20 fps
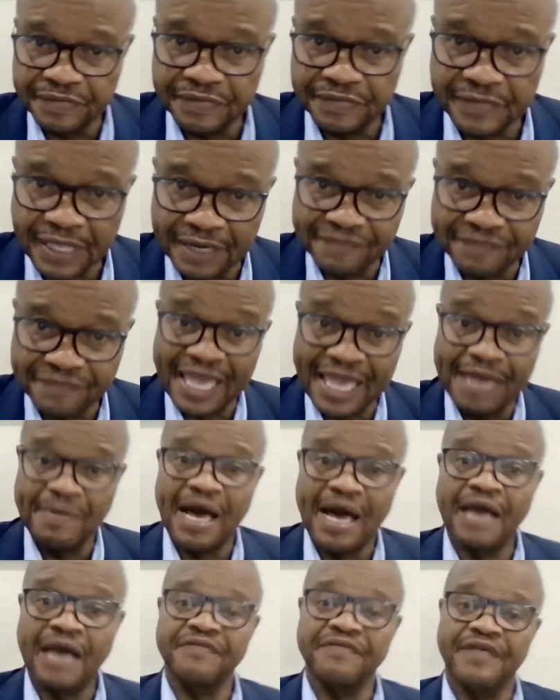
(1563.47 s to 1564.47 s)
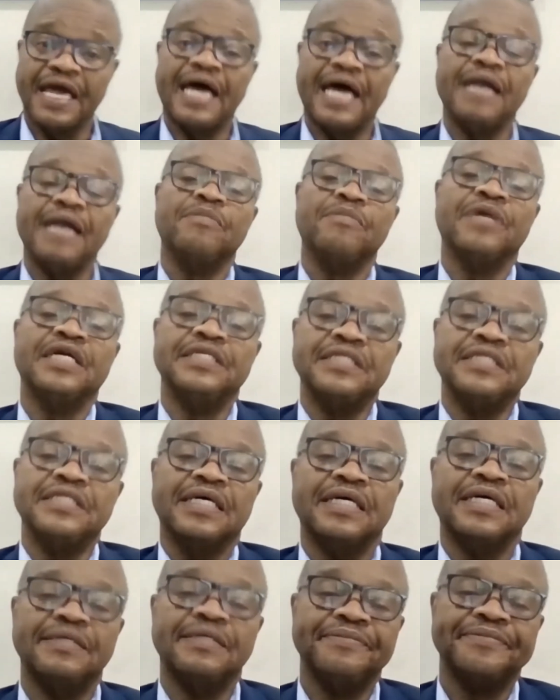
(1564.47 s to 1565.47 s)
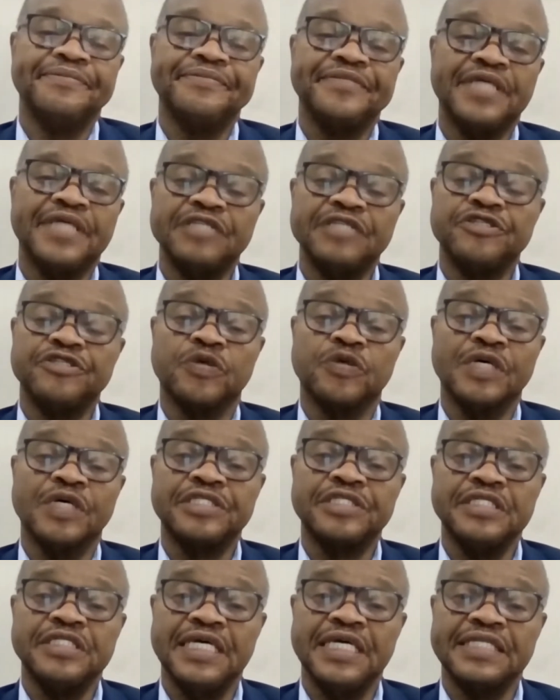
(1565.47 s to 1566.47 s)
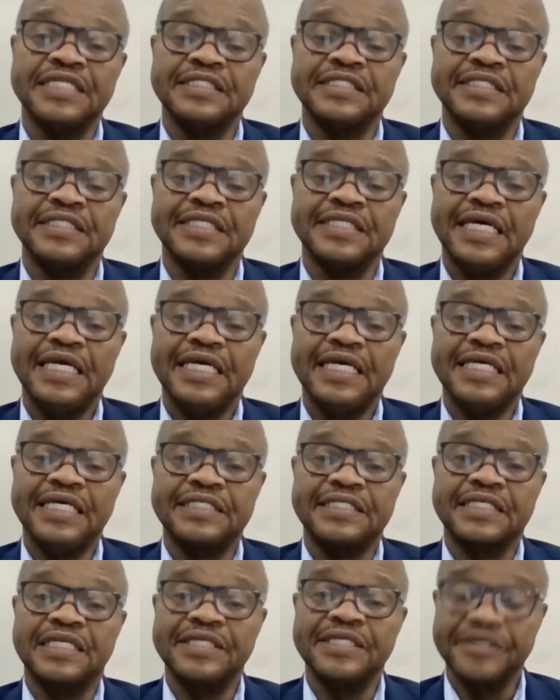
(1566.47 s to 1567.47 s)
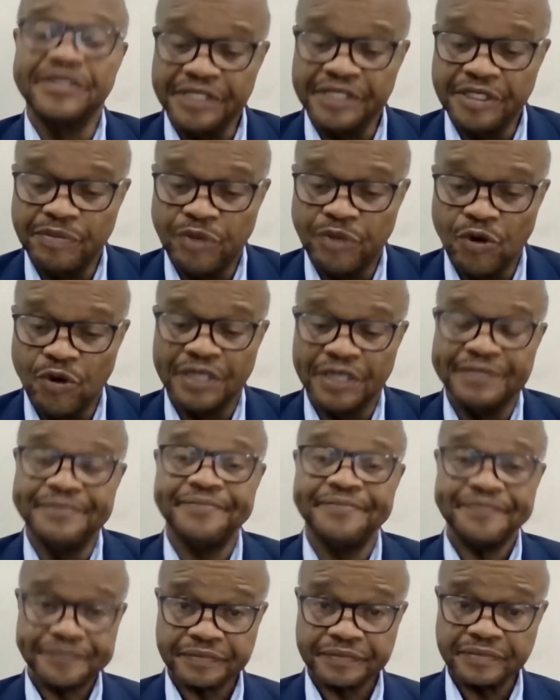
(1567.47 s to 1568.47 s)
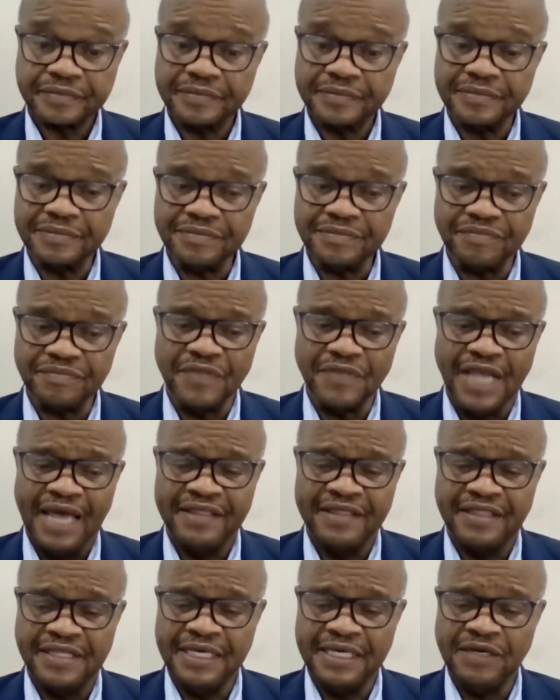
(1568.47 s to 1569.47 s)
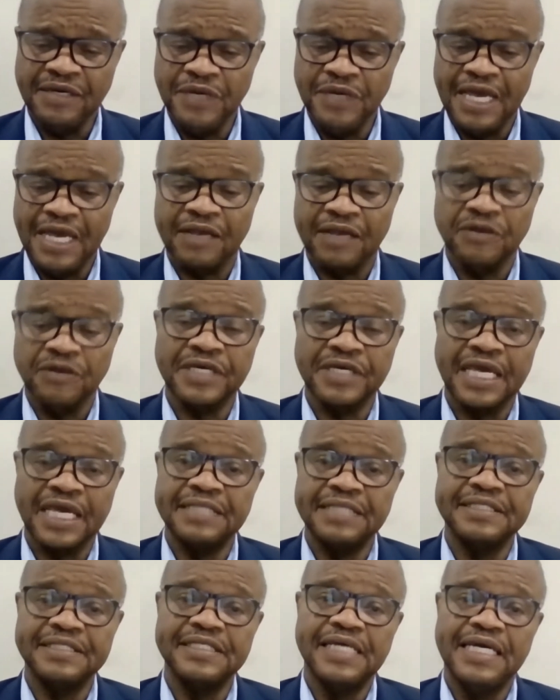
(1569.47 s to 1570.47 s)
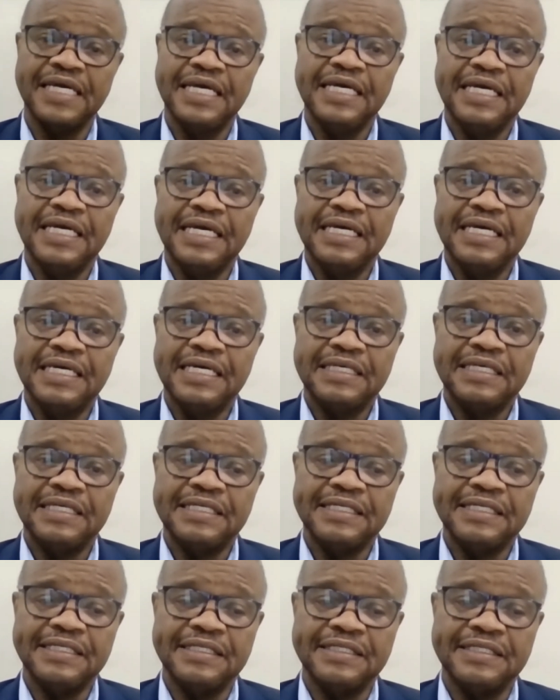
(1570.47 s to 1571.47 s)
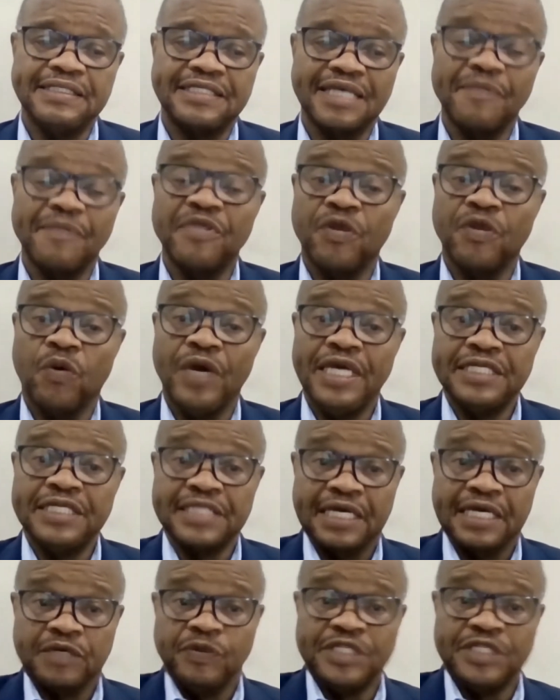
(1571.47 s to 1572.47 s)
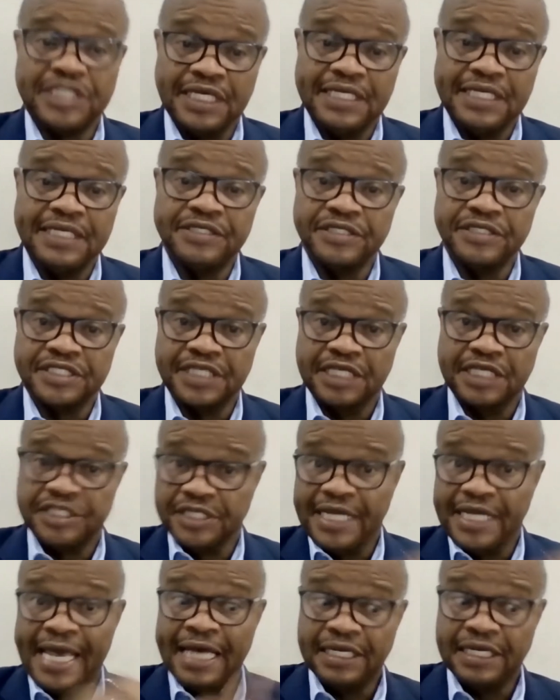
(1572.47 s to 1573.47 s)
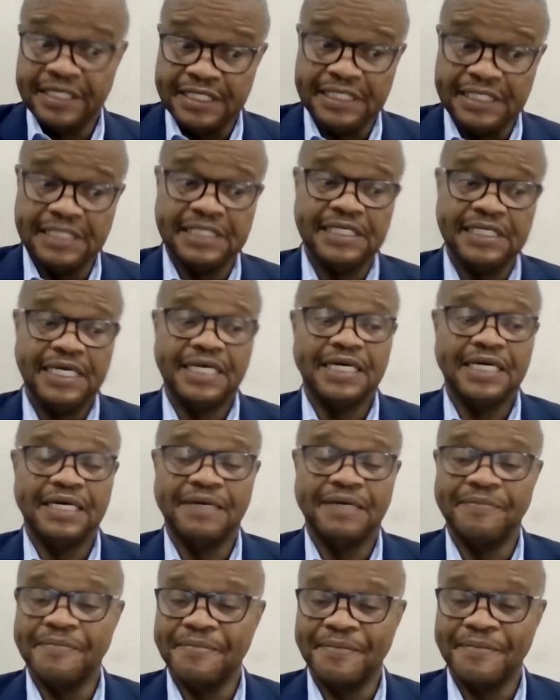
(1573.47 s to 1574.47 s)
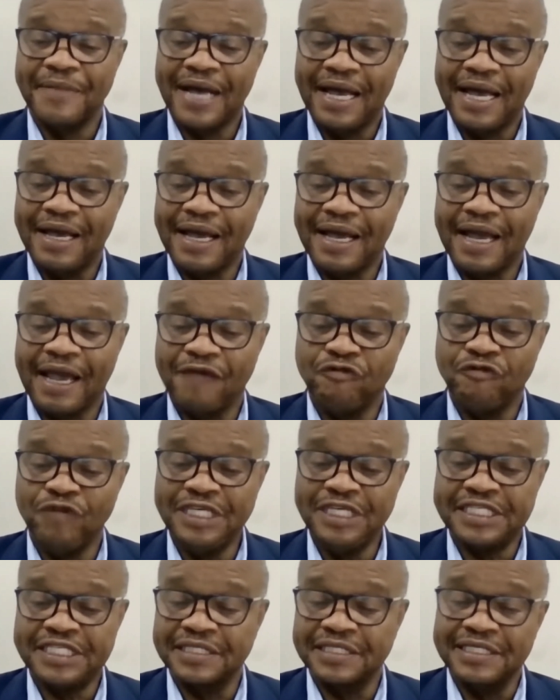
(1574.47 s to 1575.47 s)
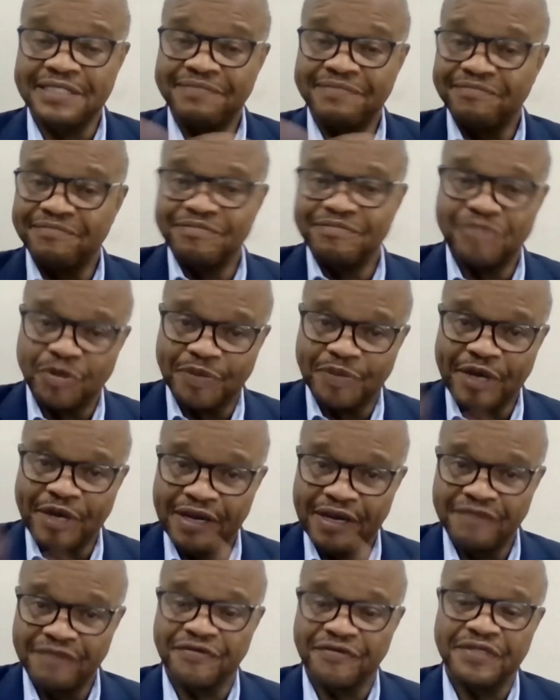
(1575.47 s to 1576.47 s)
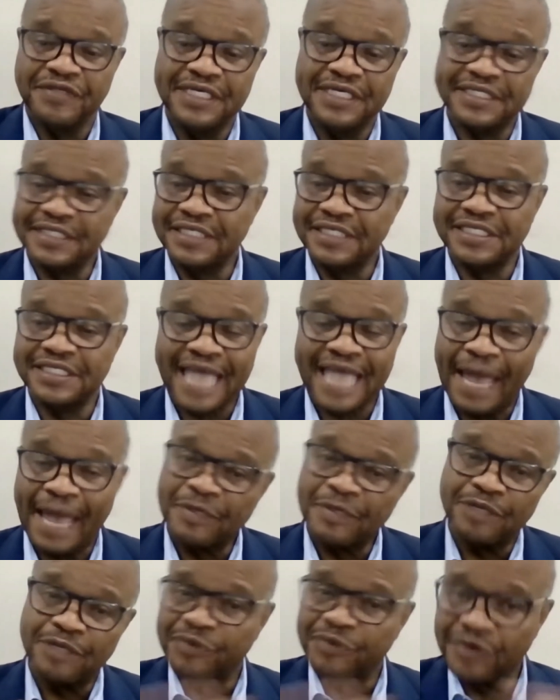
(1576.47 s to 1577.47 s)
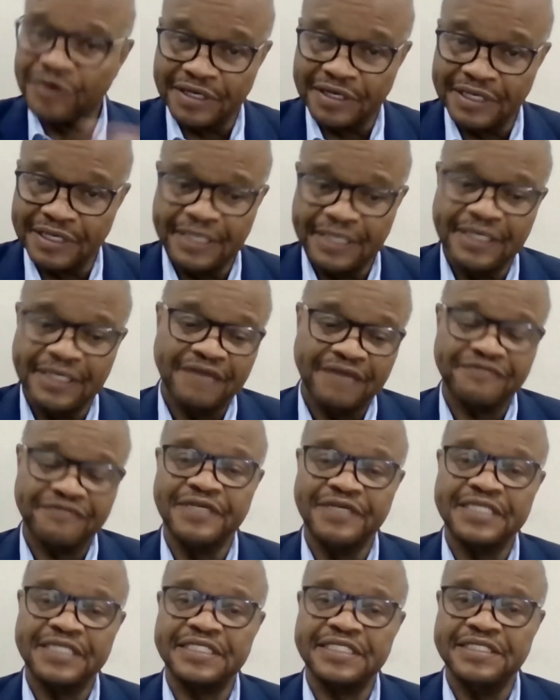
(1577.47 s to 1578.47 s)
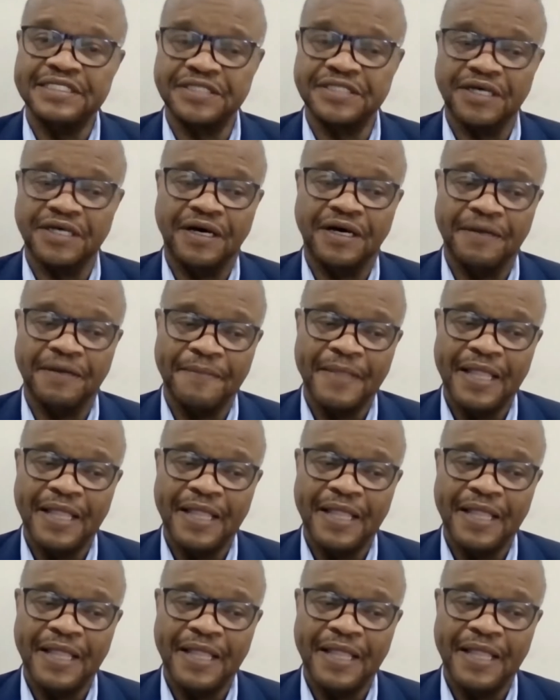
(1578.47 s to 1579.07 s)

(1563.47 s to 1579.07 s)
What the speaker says: that have came out of that. But to answer your question, yes, it's clearly important. I think we got to look at some of the ways, like we said, intersectionality. I recently, preparing for this, I just happened to put on Netflix and saw